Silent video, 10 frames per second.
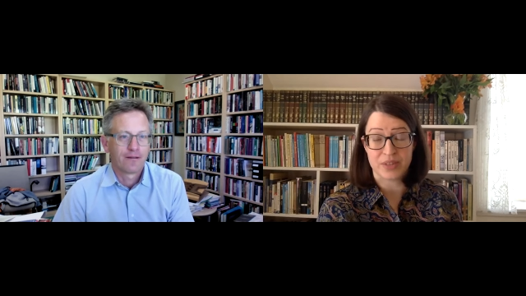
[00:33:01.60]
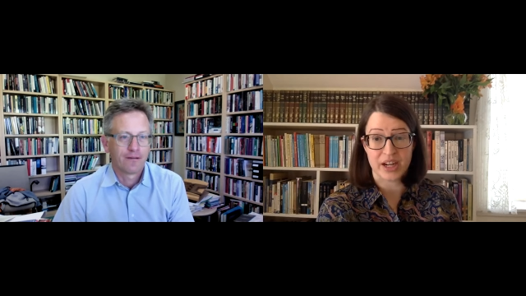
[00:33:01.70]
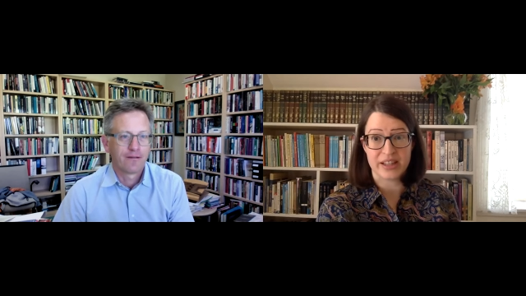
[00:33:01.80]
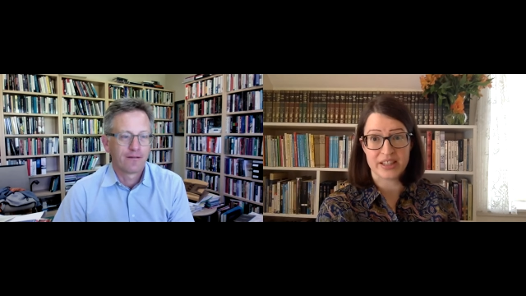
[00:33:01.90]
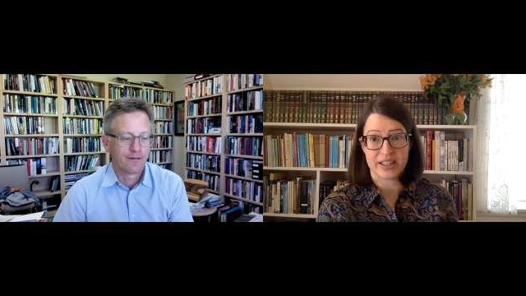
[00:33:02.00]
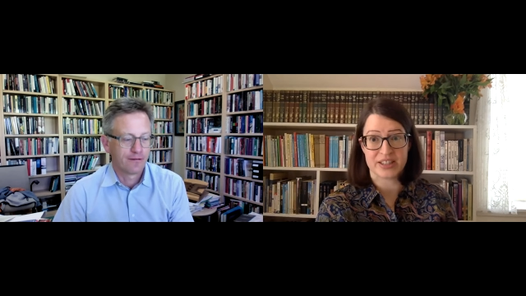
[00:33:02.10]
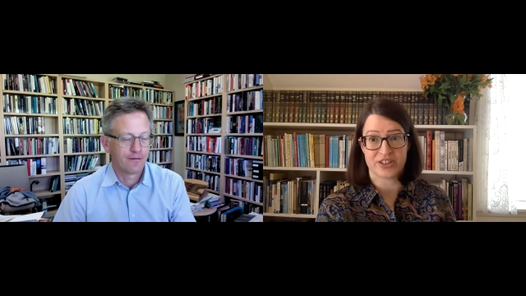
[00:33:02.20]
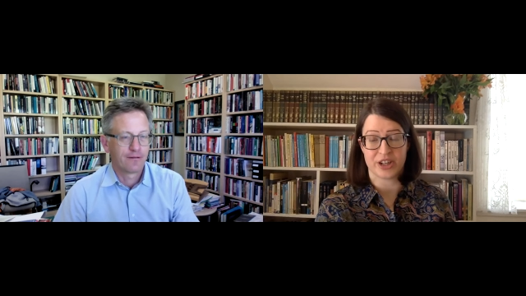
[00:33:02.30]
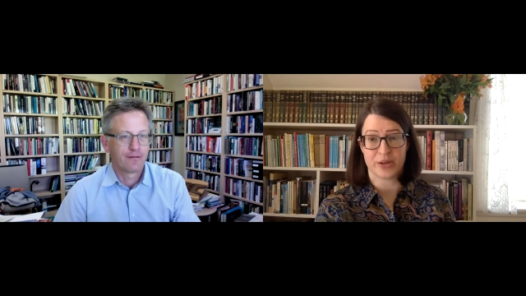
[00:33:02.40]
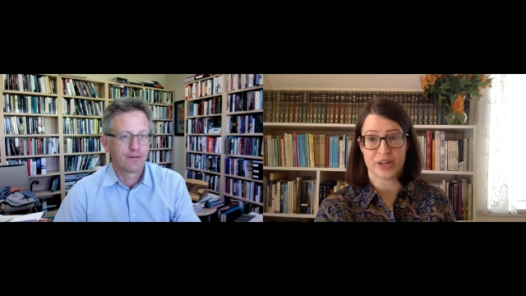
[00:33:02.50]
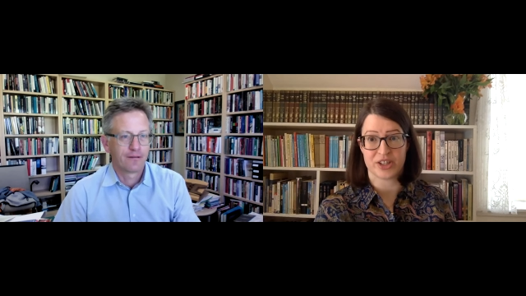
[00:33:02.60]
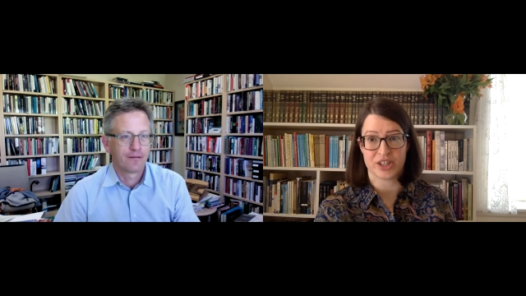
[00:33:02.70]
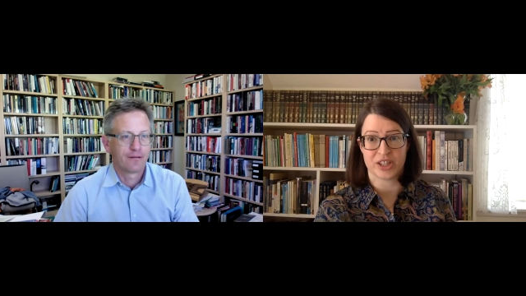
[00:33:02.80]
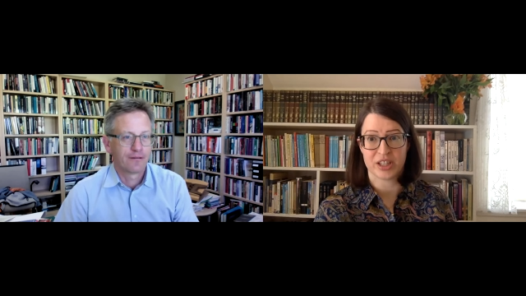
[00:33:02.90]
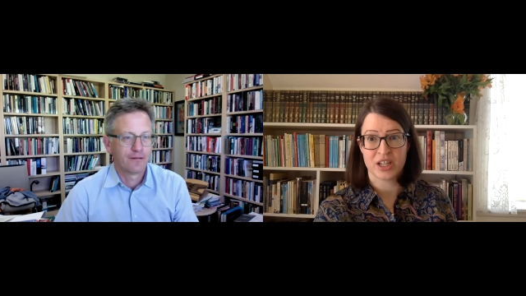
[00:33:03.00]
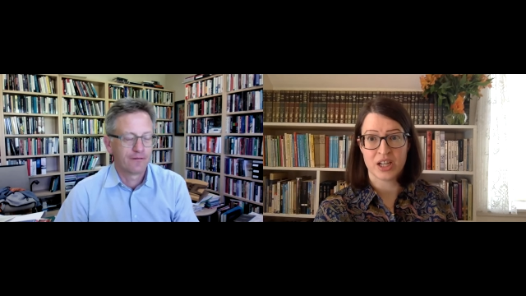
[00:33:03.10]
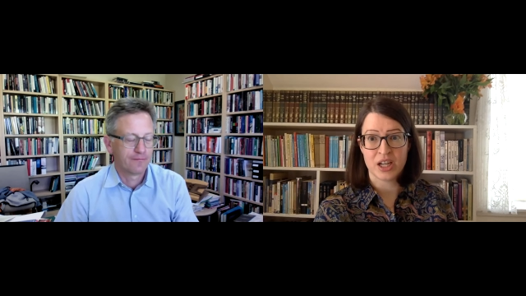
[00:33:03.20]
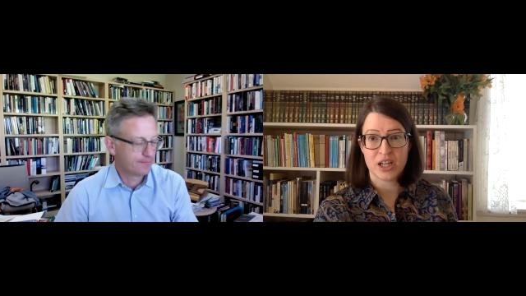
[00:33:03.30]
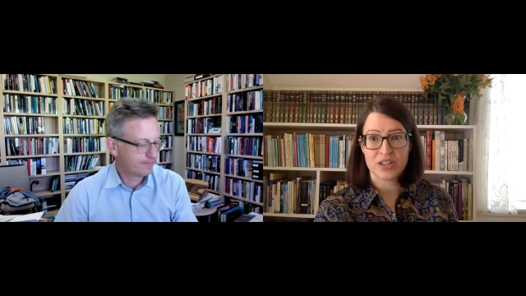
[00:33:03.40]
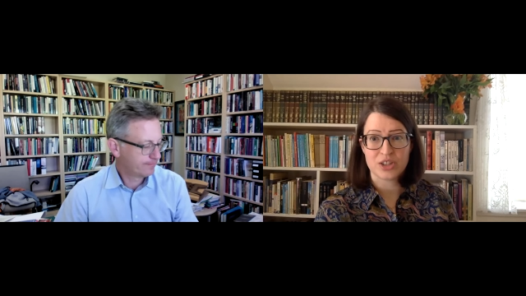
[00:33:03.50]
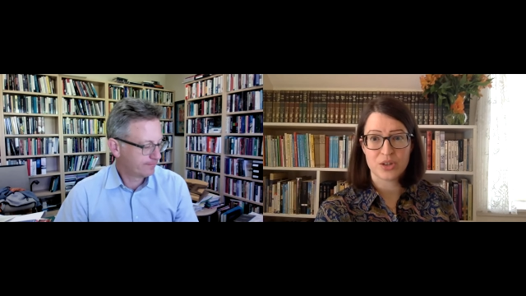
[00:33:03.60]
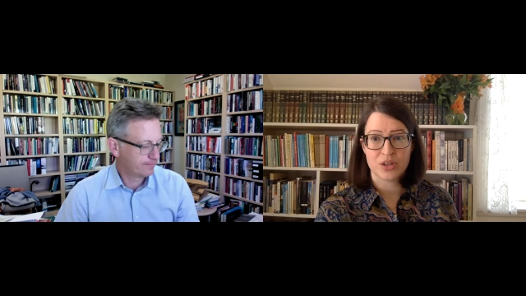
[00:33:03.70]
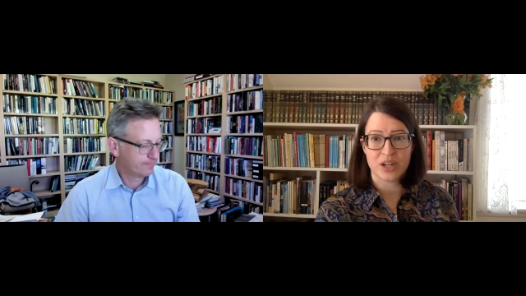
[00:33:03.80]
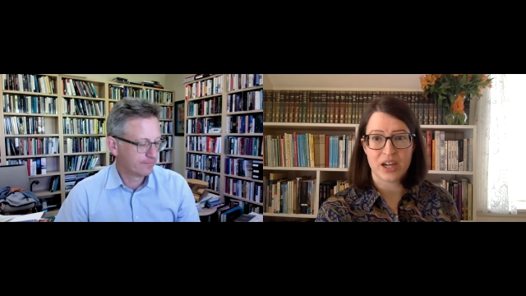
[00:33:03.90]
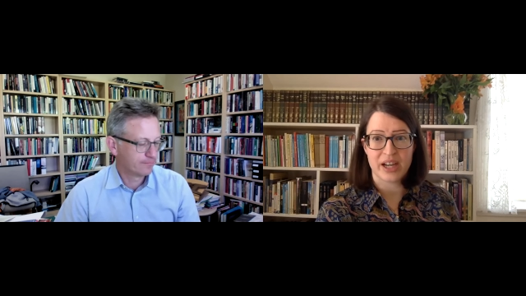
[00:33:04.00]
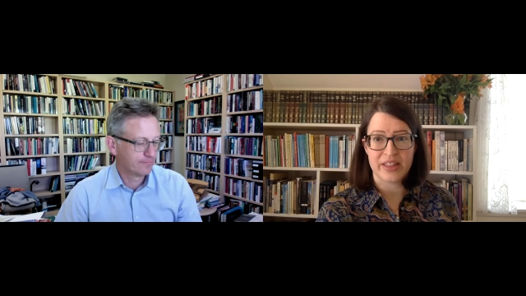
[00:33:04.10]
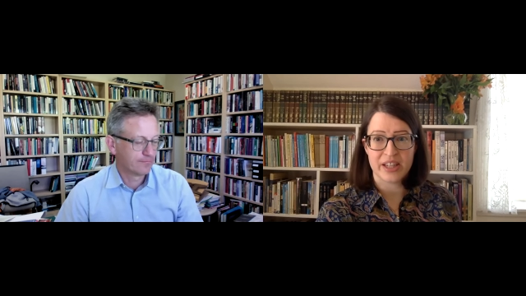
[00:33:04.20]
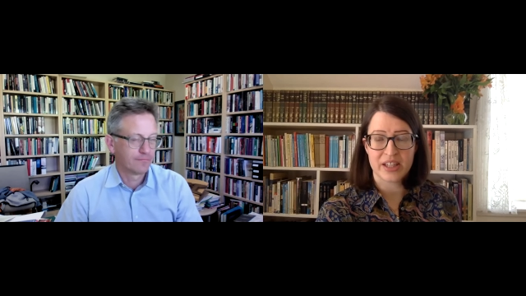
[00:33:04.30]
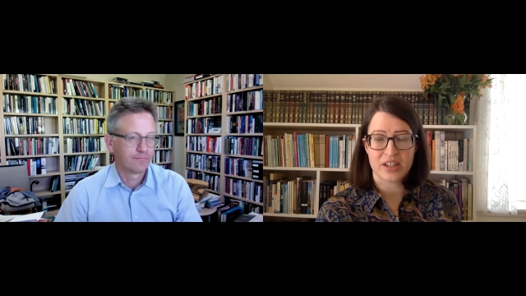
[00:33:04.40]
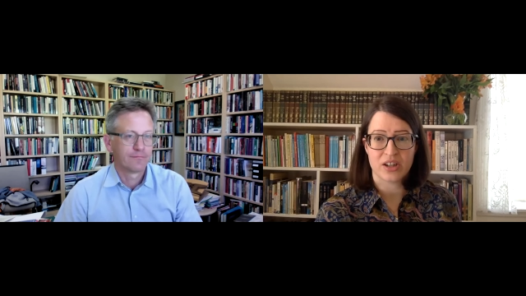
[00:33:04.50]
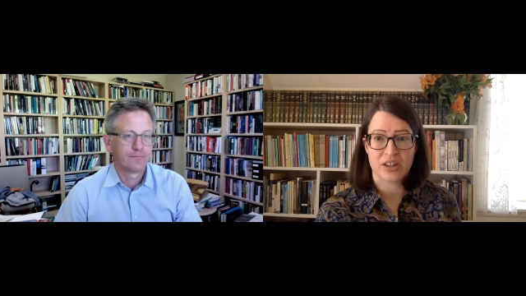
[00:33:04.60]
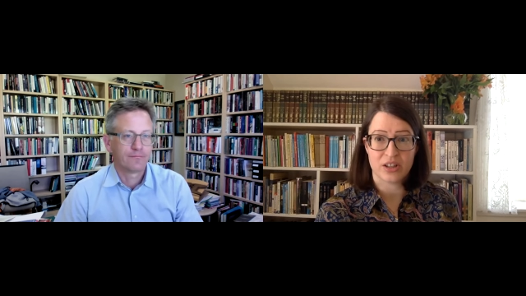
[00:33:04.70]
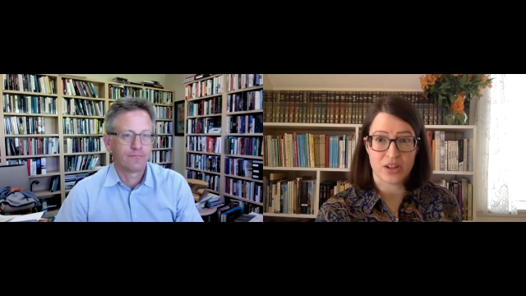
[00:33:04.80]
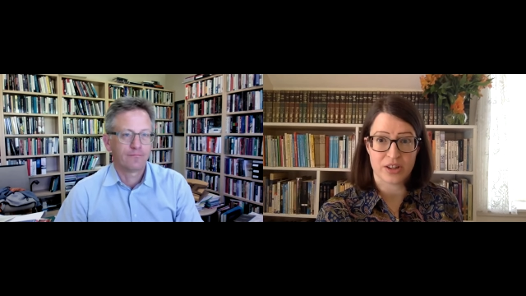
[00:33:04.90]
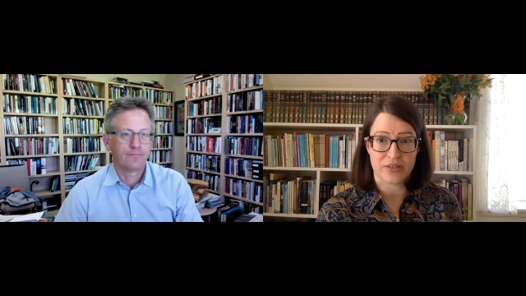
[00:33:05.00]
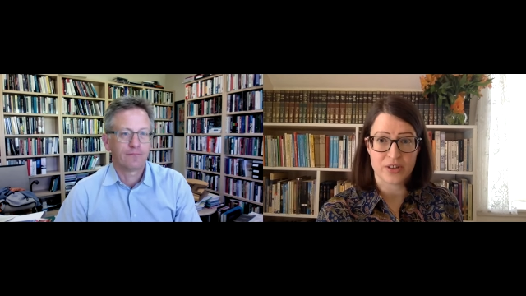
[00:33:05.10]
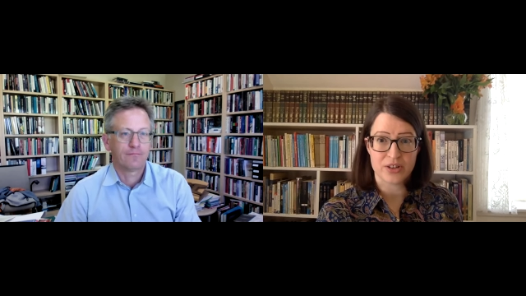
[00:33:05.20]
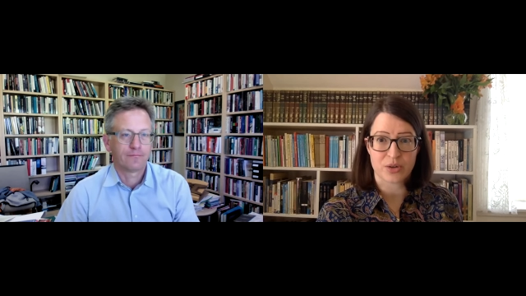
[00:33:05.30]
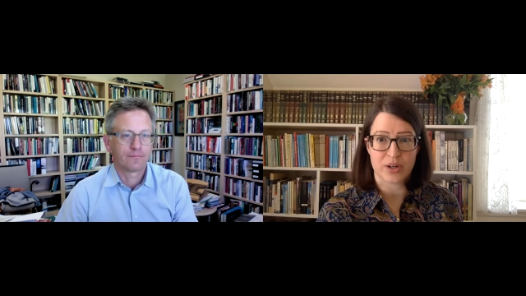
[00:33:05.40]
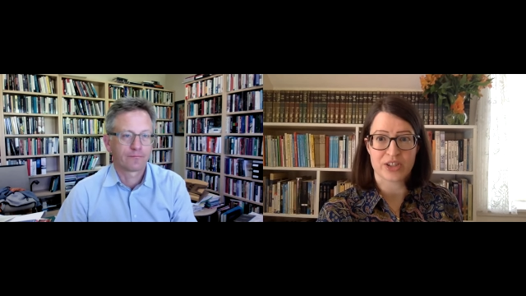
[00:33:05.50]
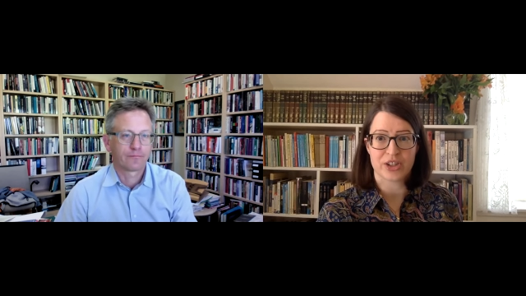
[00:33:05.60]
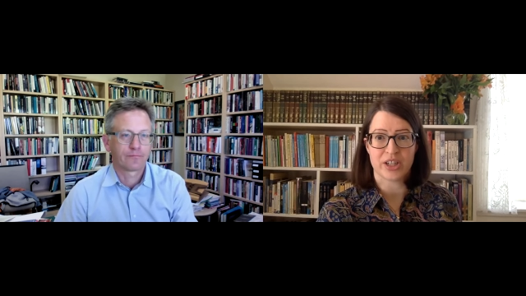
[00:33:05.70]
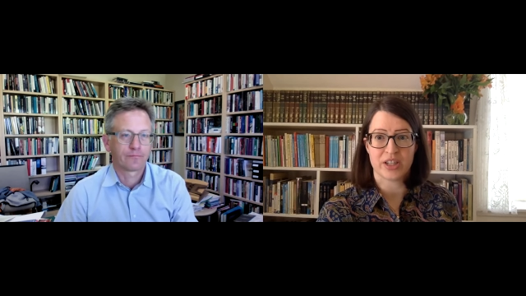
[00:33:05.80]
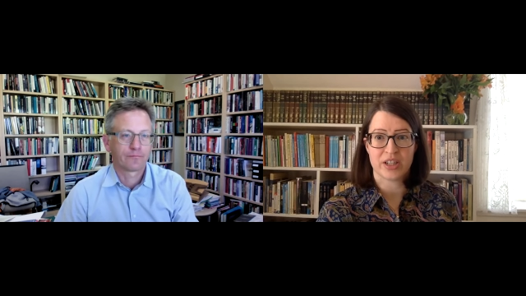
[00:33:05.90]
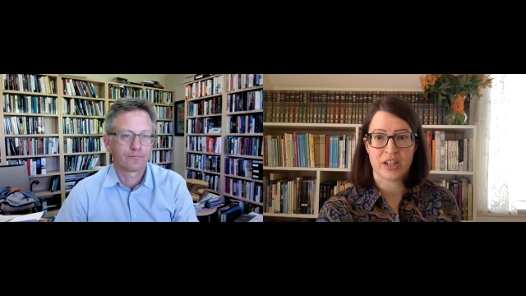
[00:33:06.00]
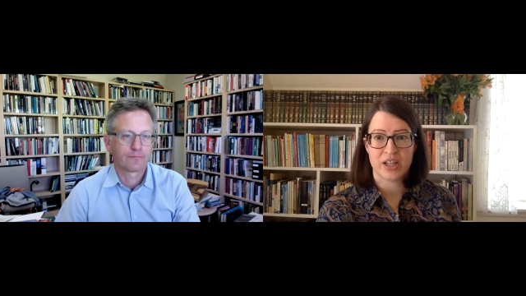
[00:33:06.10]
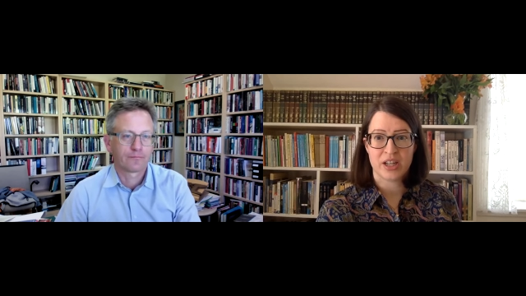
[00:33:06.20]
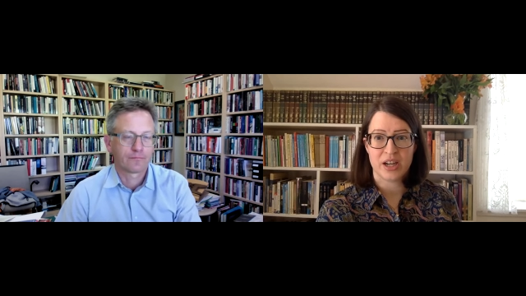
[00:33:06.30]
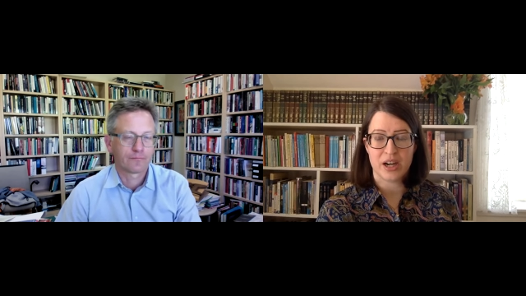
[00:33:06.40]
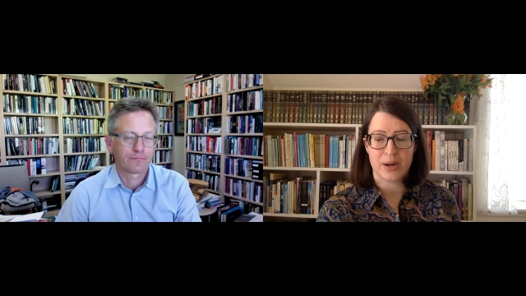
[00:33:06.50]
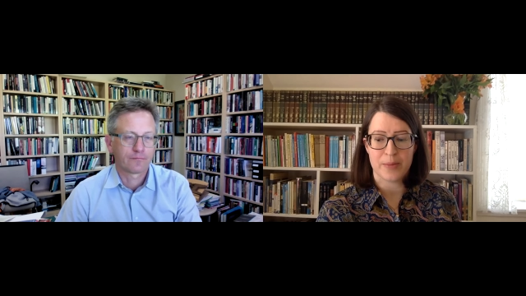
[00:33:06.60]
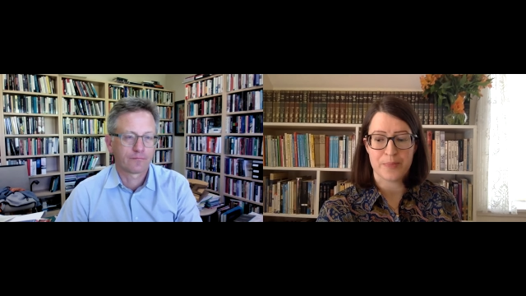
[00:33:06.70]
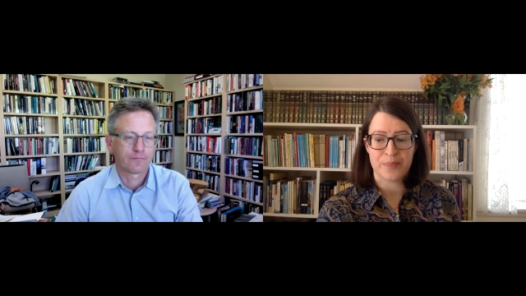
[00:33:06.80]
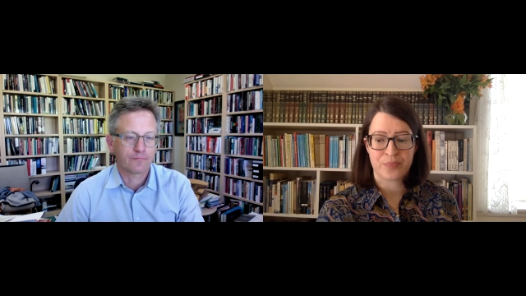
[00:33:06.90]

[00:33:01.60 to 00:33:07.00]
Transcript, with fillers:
Speaker 1: I think that's a great question. So I think on the first question, the